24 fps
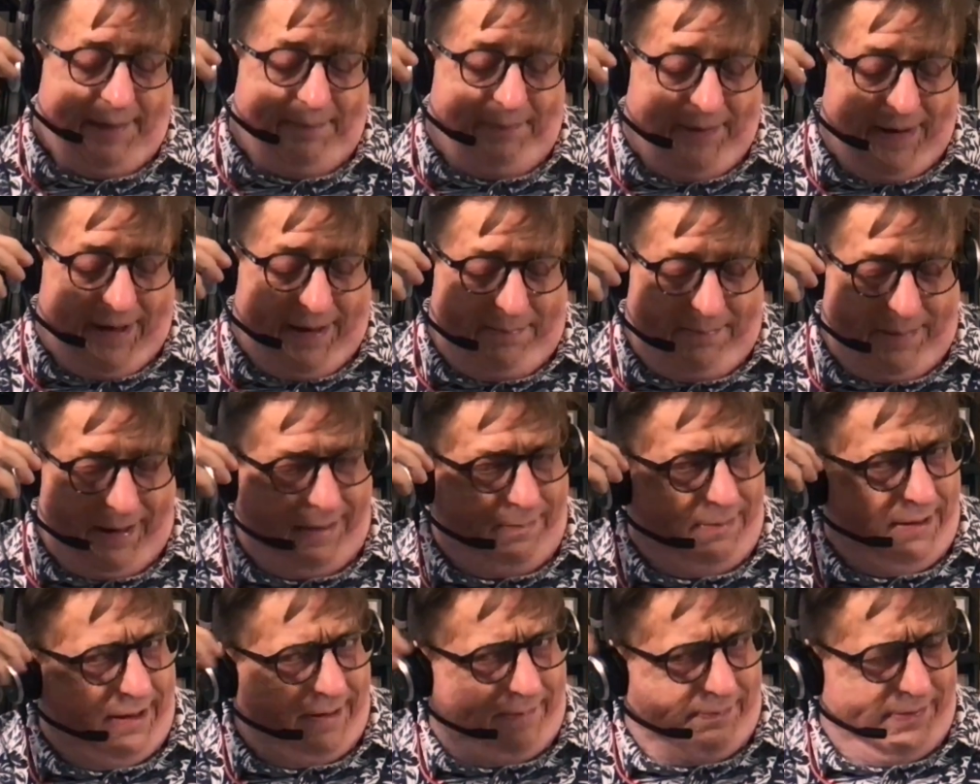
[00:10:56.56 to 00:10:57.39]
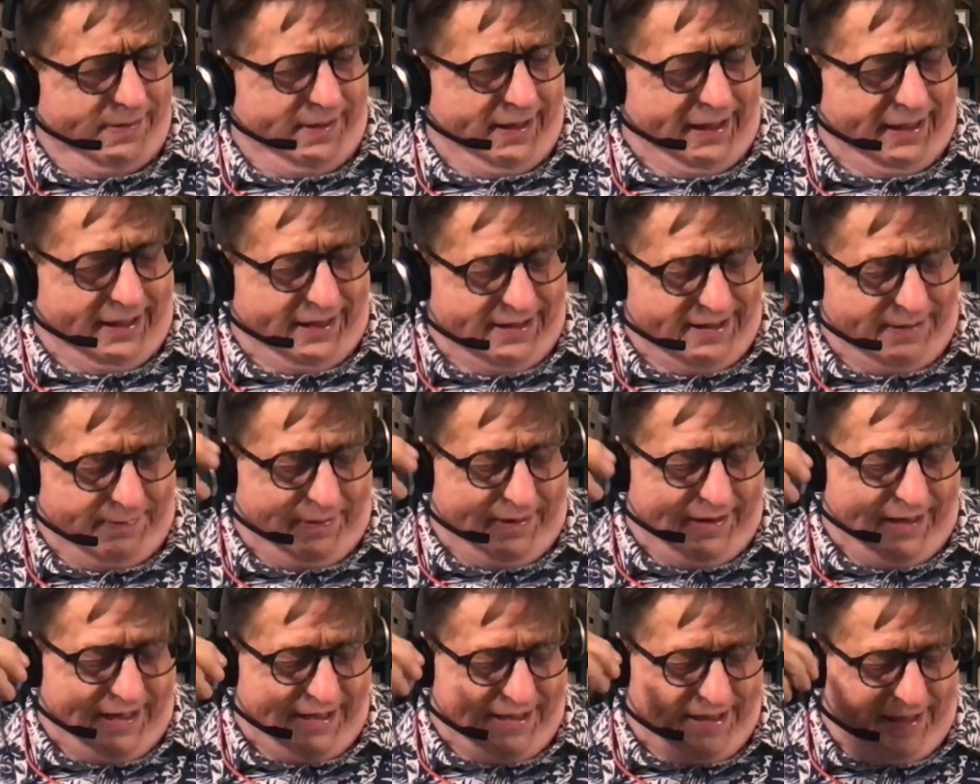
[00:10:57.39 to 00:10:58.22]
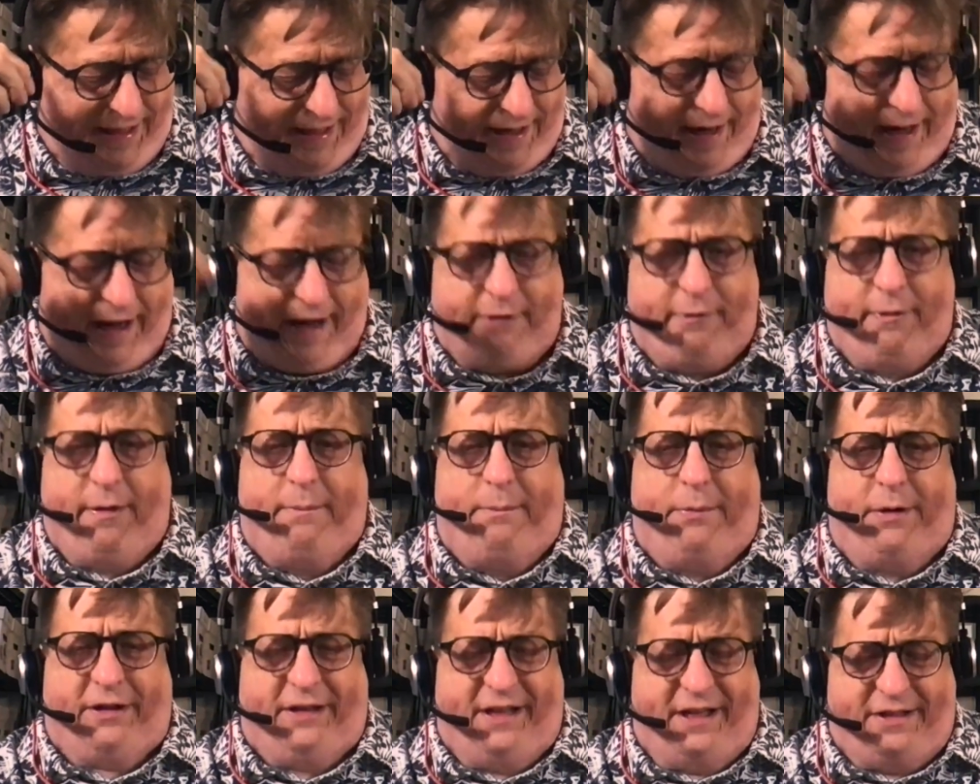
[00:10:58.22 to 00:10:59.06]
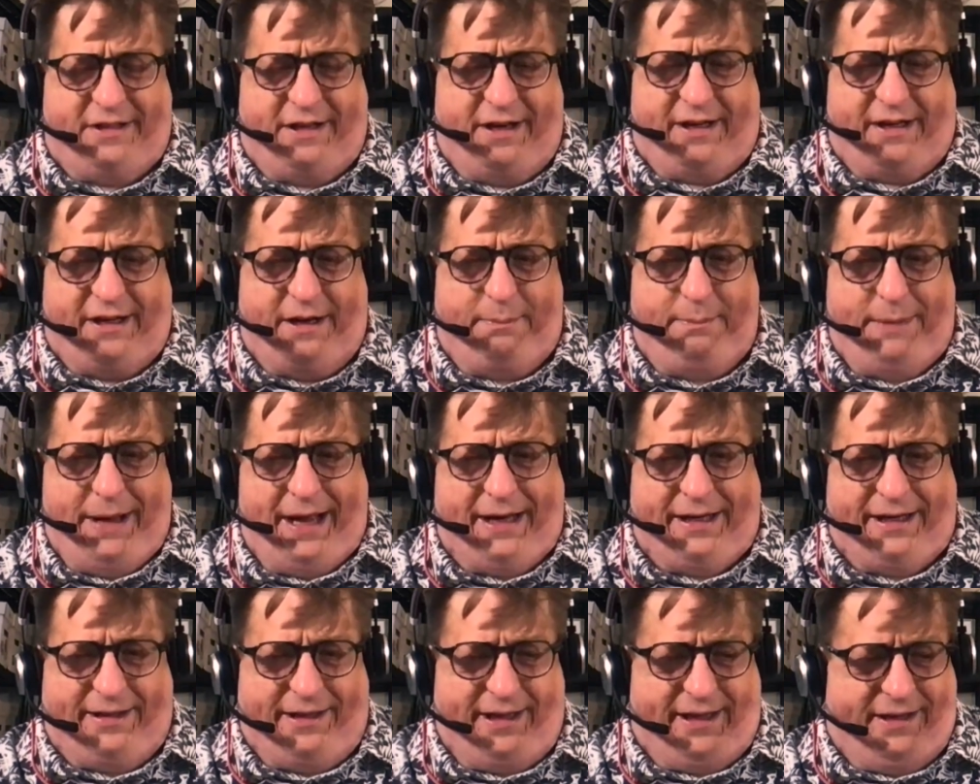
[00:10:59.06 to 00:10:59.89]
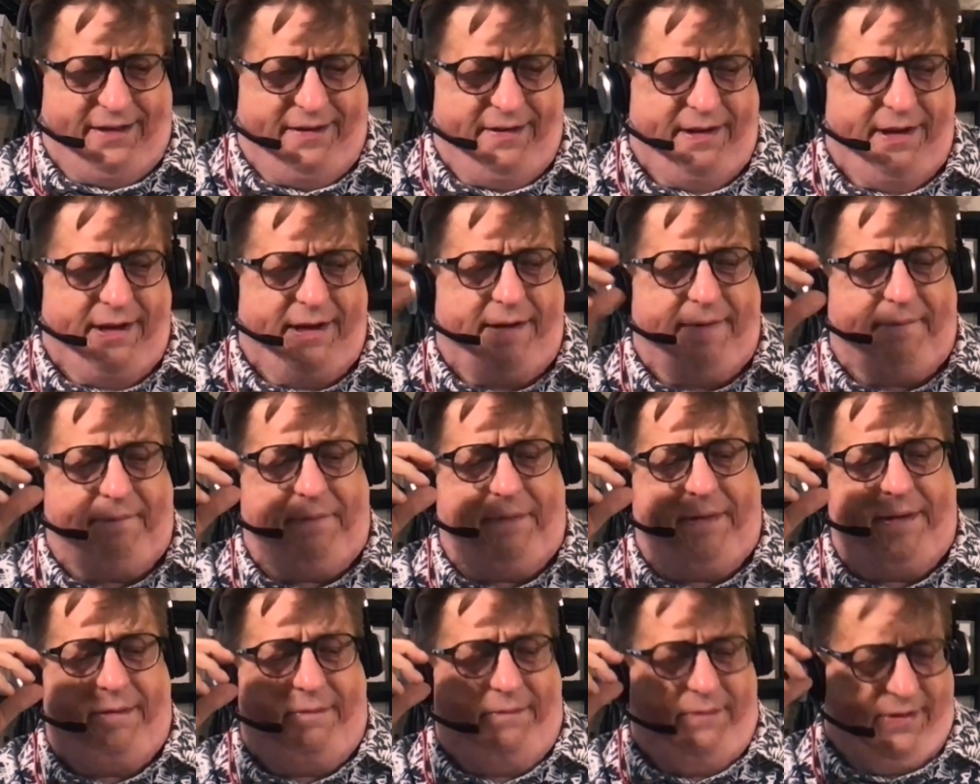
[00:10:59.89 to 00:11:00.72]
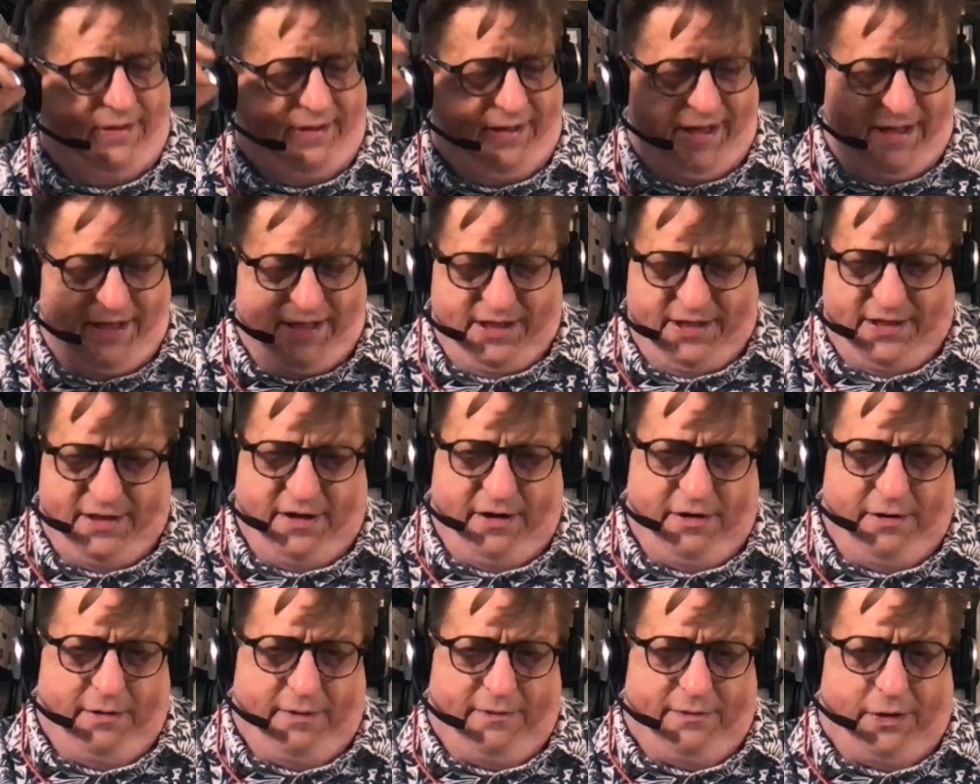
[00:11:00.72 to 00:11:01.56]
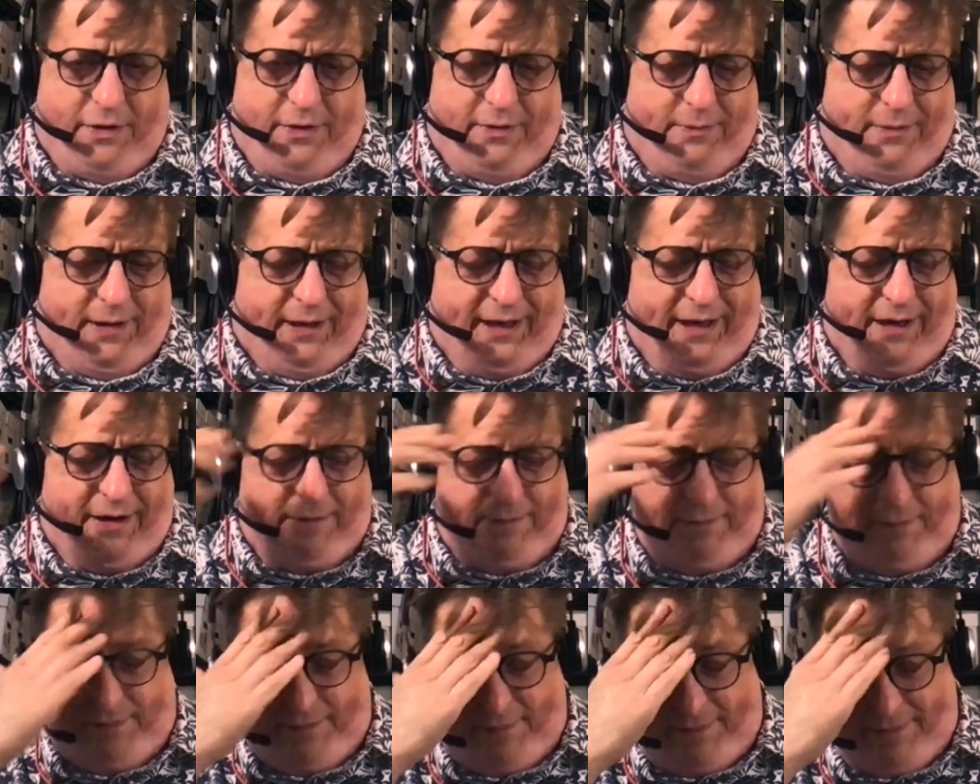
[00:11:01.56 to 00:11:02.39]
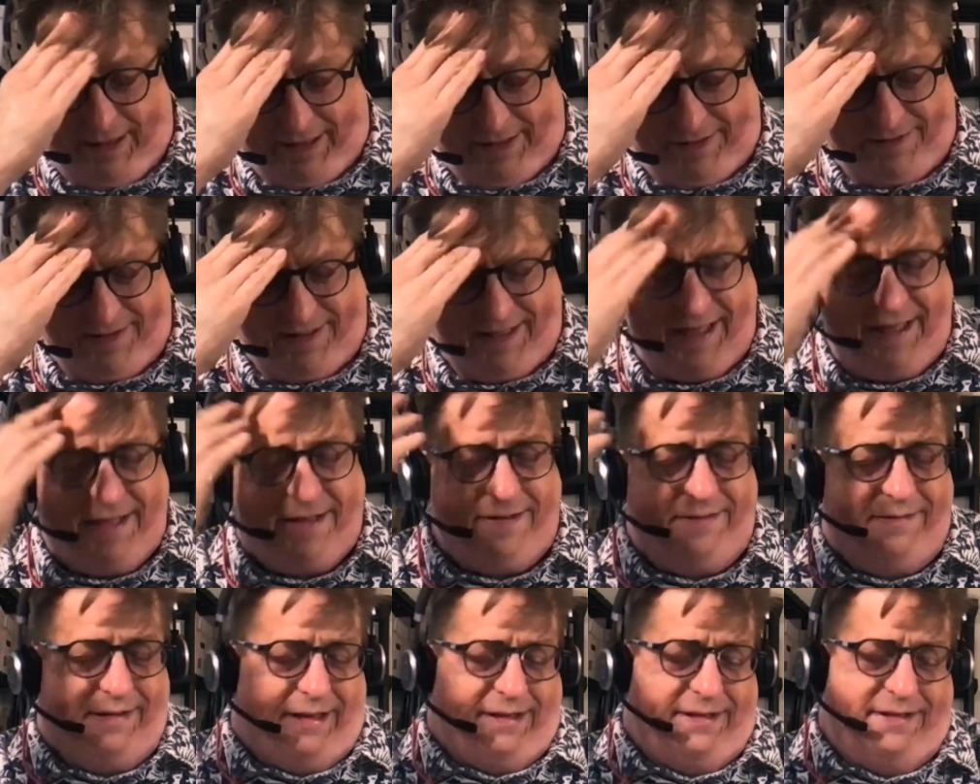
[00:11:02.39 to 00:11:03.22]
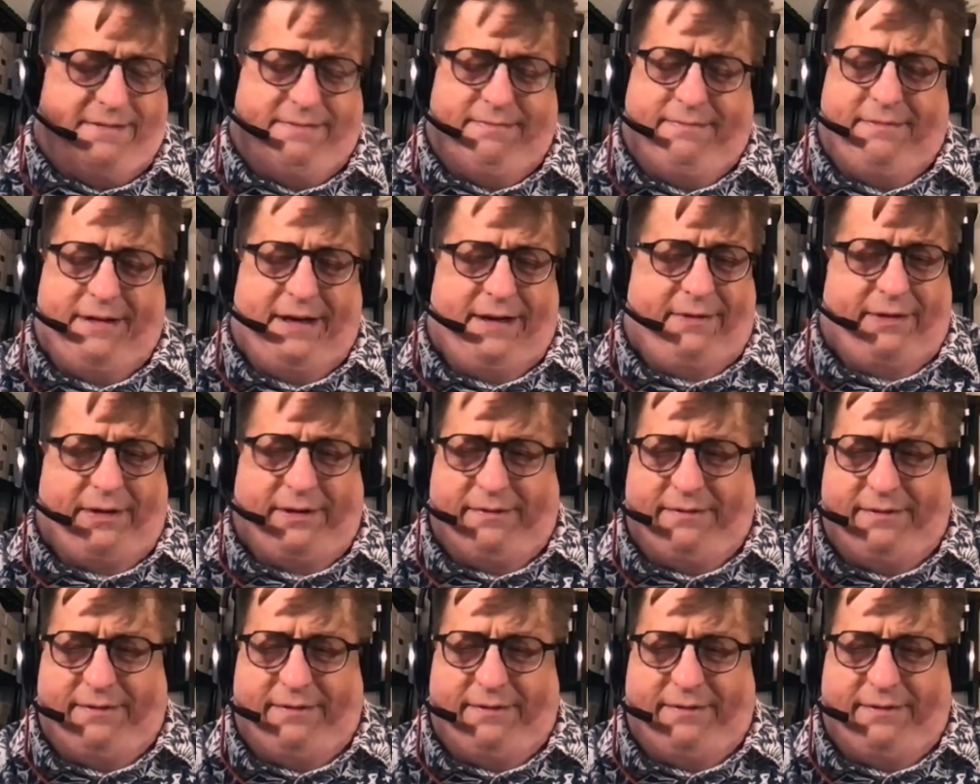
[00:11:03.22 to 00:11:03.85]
it may be a, like a, something that's an interim book that's going to come back in like season two of, or like, you know, next season, next whatever,